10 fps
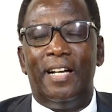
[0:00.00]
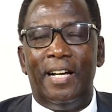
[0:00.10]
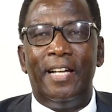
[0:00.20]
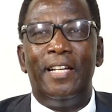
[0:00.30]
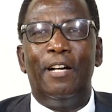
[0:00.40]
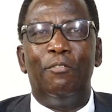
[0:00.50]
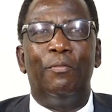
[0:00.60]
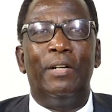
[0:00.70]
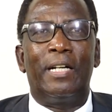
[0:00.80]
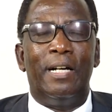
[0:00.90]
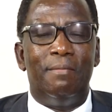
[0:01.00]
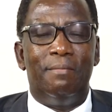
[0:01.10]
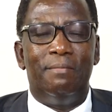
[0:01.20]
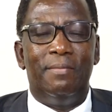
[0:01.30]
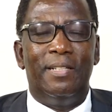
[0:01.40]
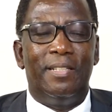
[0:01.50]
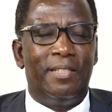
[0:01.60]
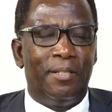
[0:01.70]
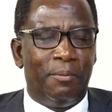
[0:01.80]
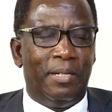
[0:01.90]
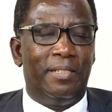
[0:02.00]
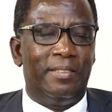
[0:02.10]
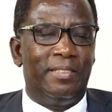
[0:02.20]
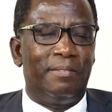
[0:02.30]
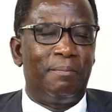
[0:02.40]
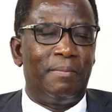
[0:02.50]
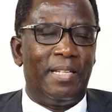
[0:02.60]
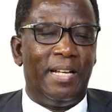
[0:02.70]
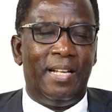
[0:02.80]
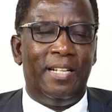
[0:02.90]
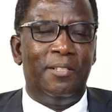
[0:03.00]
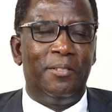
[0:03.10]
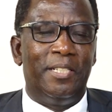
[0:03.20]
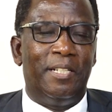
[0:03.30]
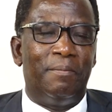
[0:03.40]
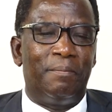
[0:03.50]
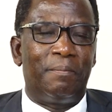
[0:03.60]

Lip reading: I have overcome the world. Hallelujah.